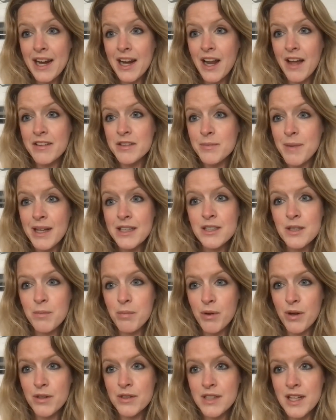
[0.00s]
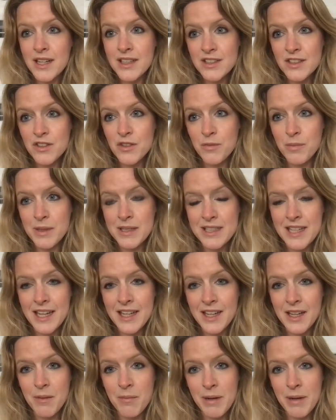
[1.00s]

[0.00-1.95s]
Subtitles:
Lives Matter protests have been taking